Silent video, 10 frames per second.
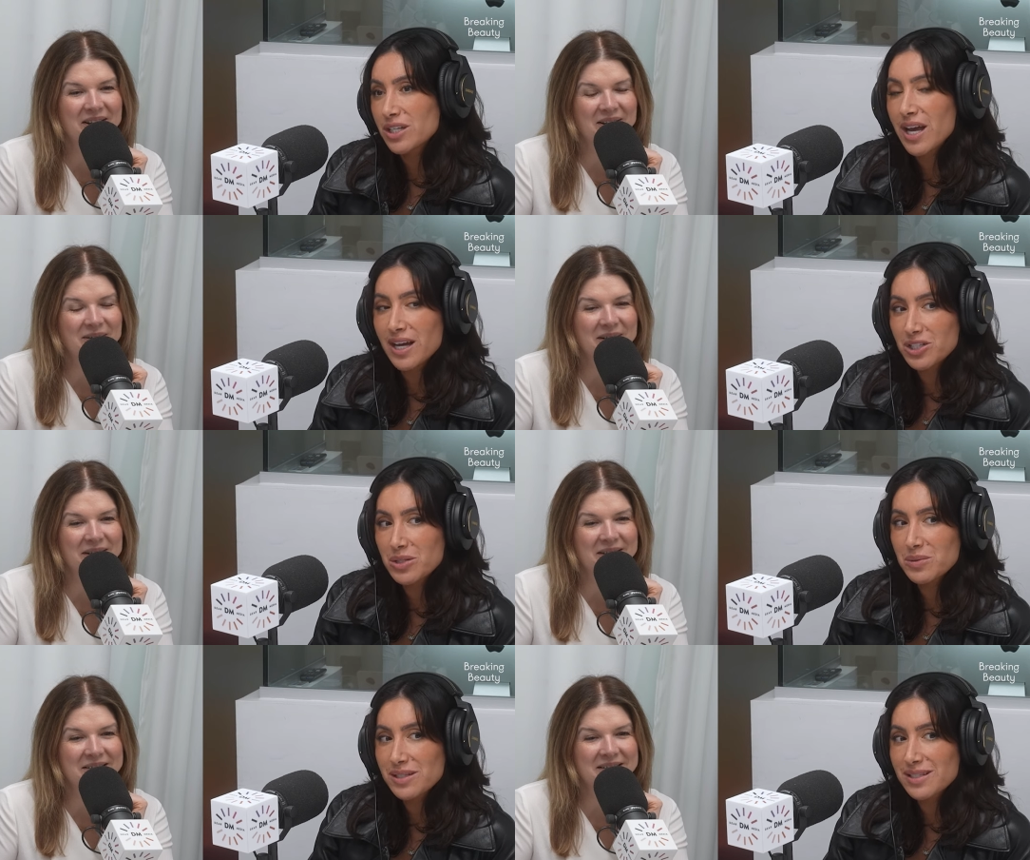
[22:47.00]
Speaker 1: yeah,
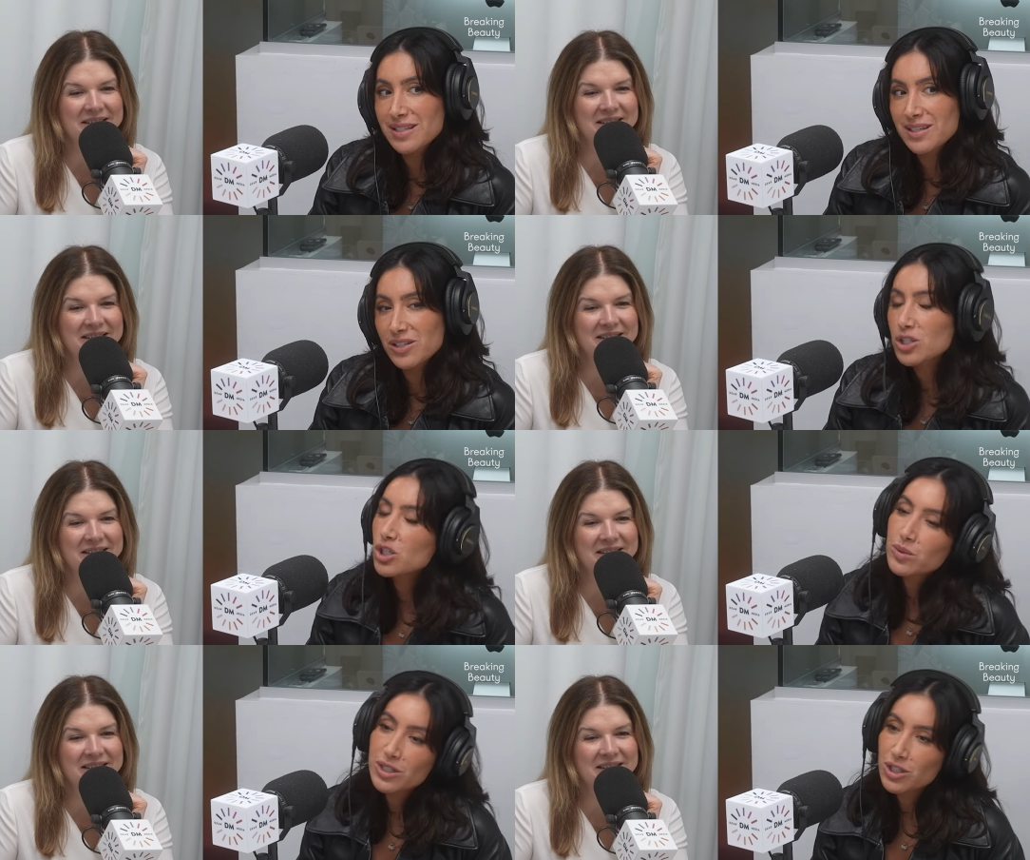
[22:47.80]
okay. she was,
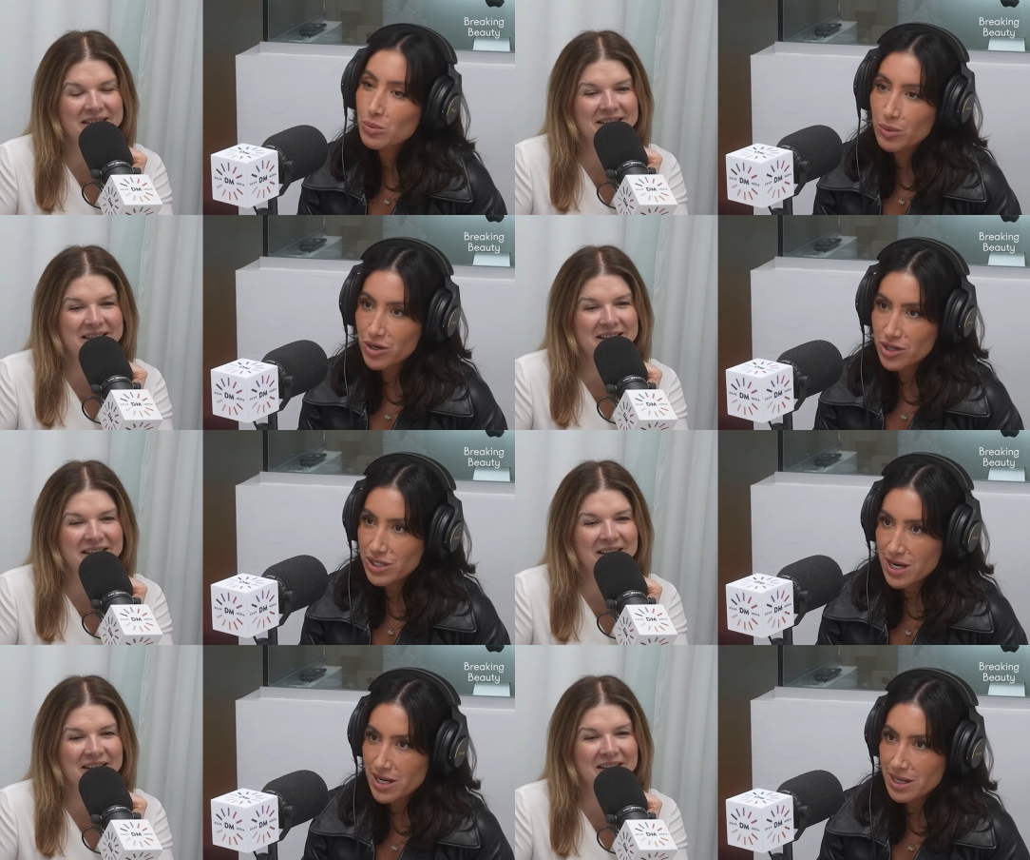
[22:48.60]
she was super
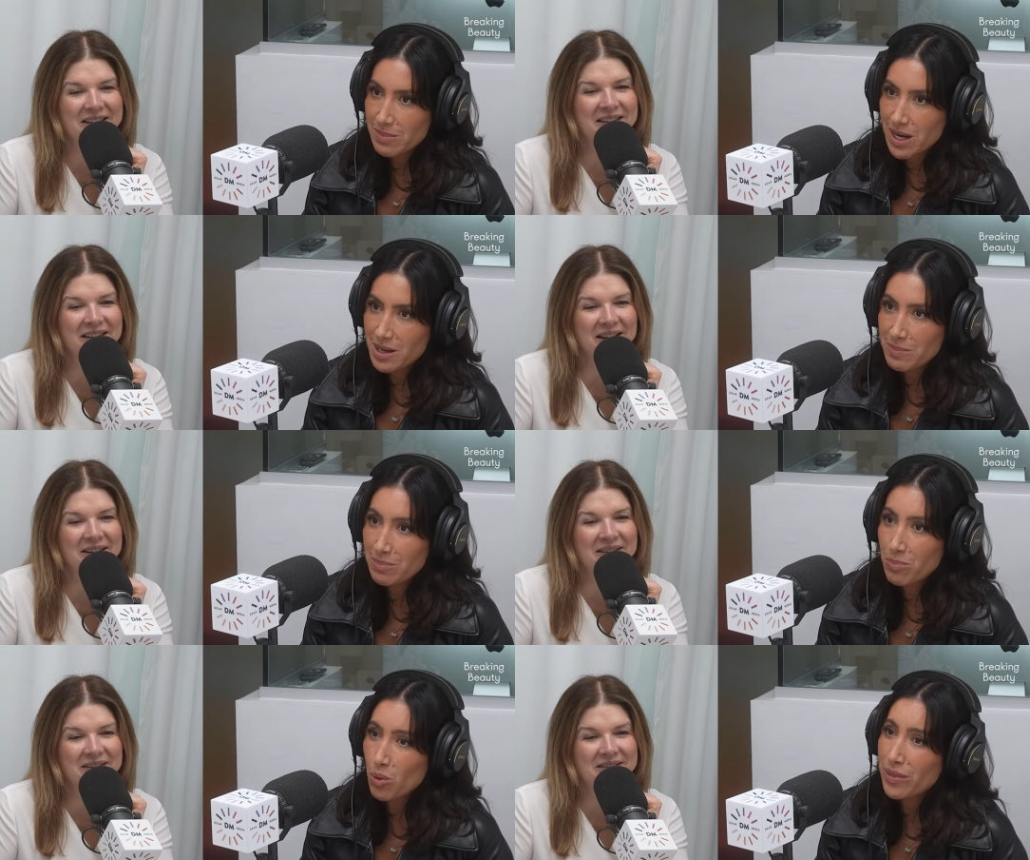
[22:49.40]
understanding about
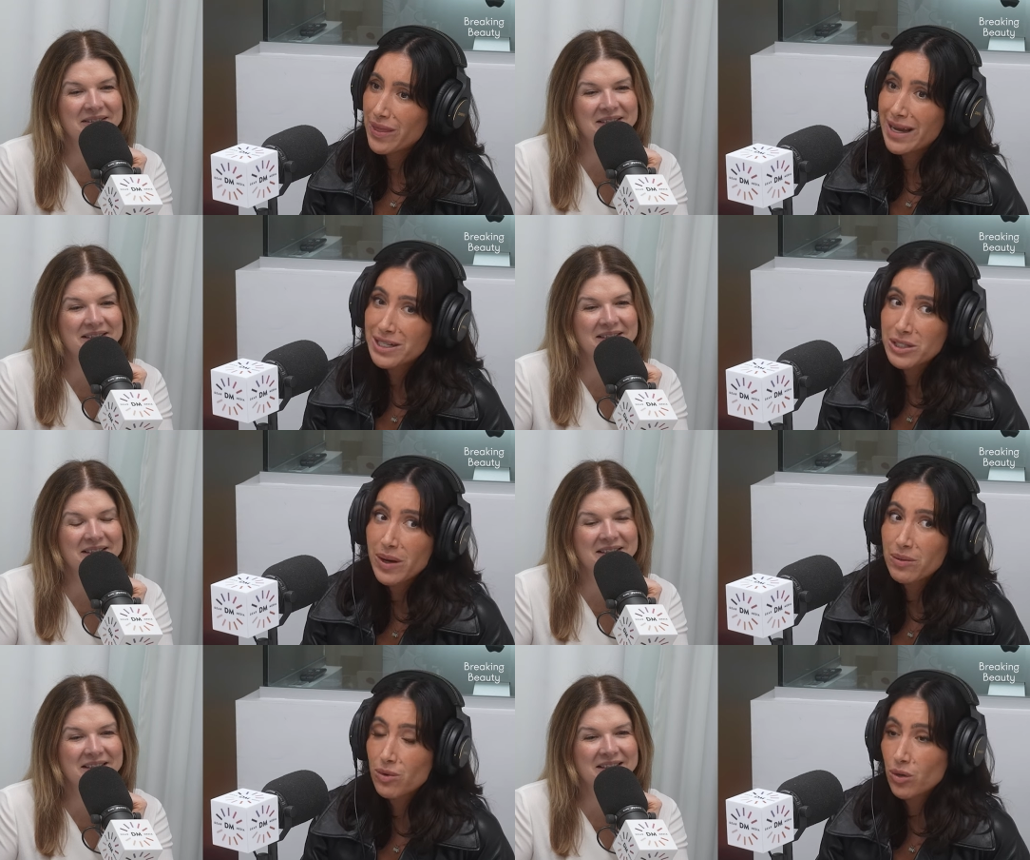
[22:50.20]
yeah. it. But poor thing had to go
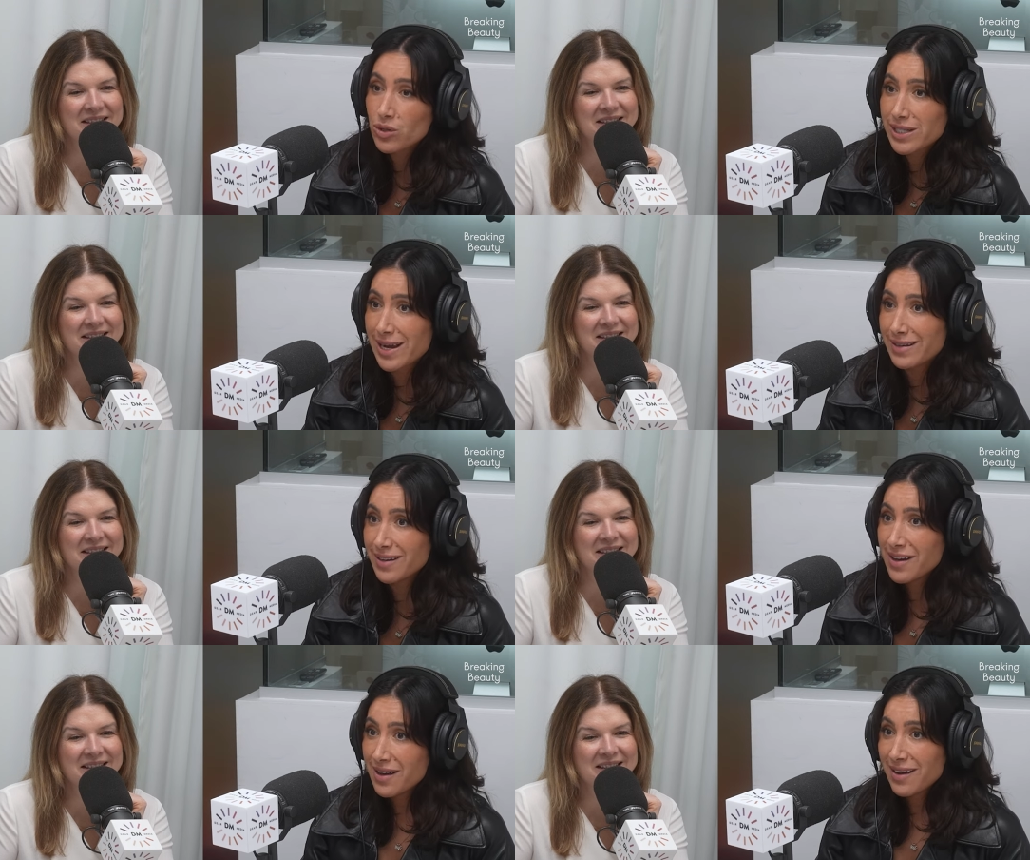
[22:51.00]
out and roller skate
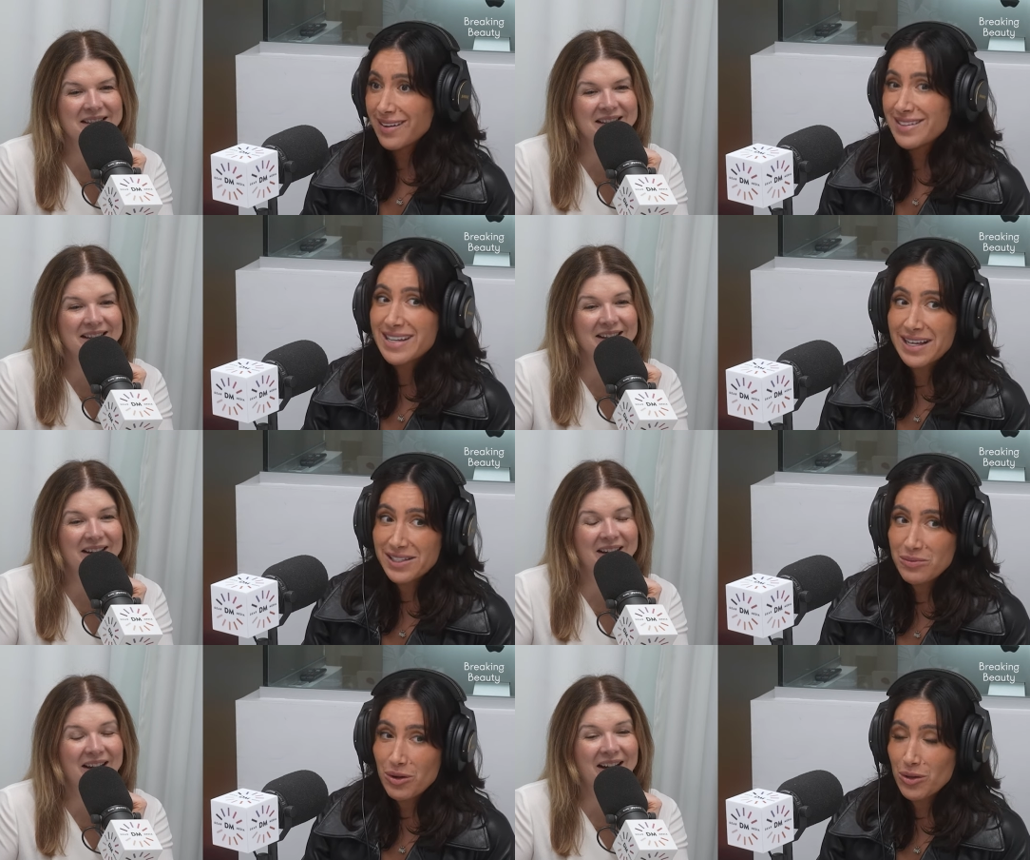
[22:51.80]
dance
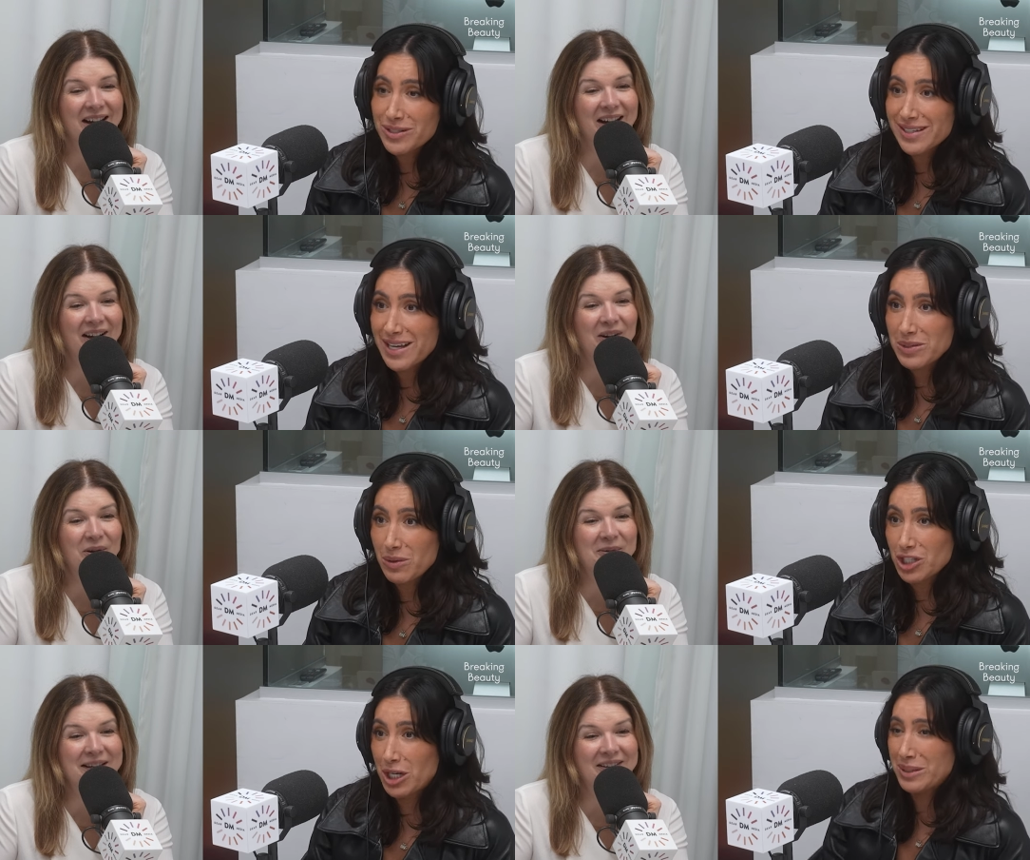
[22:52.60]
on roller skates oh
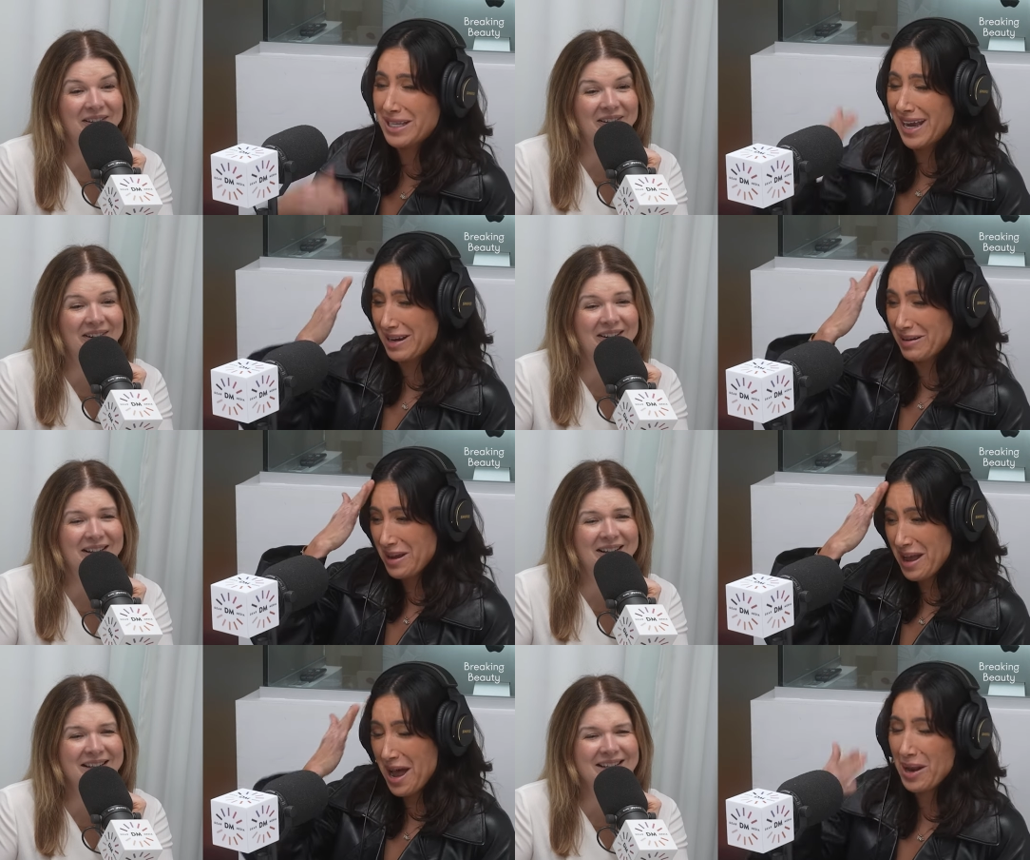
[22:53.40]
while my she was gosh.
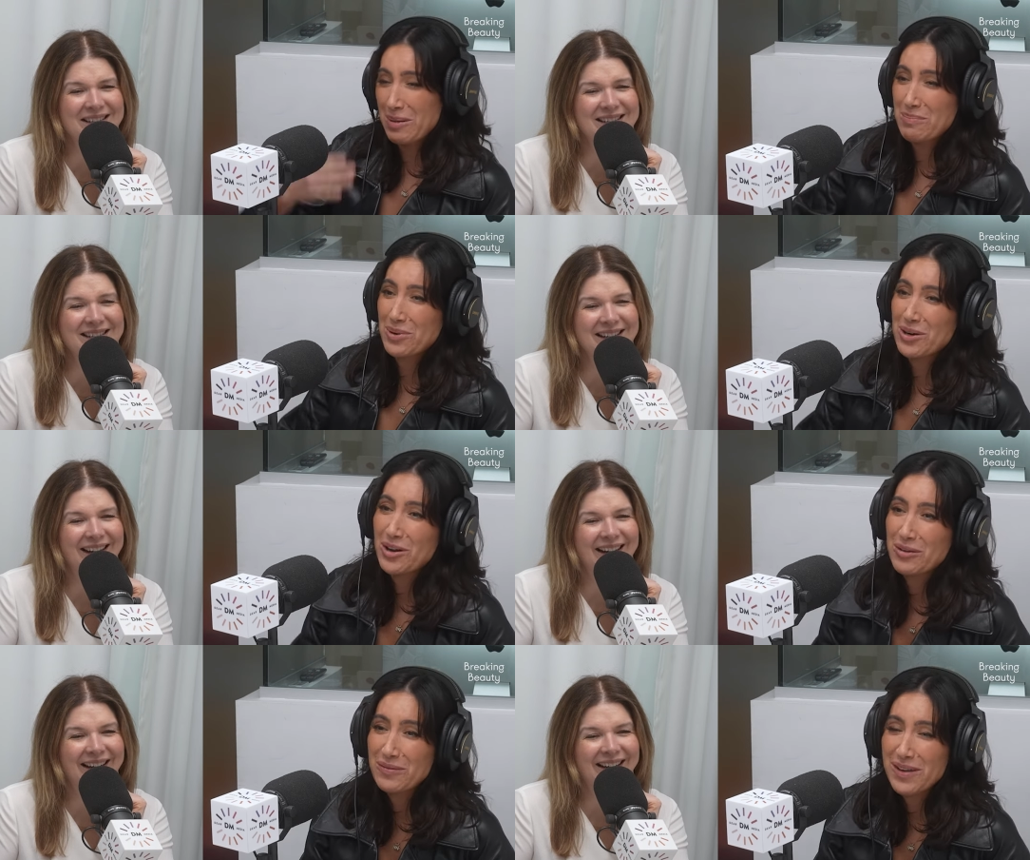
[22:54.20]
like, had a bird on her